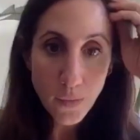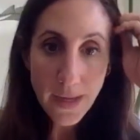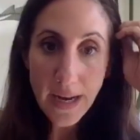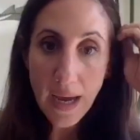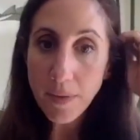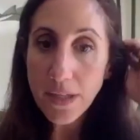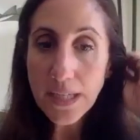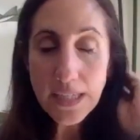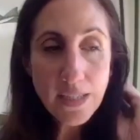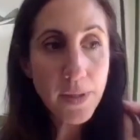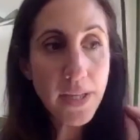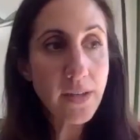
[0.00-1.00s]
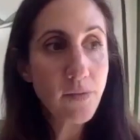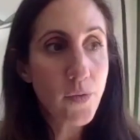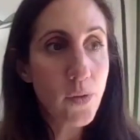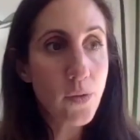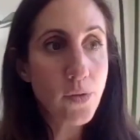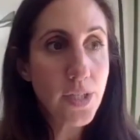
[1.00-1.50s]
And I'm going to explain in
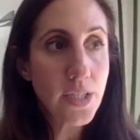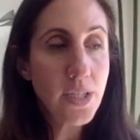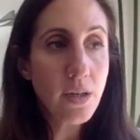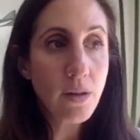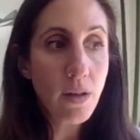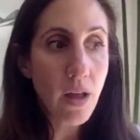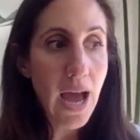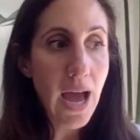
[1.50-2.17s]
further detail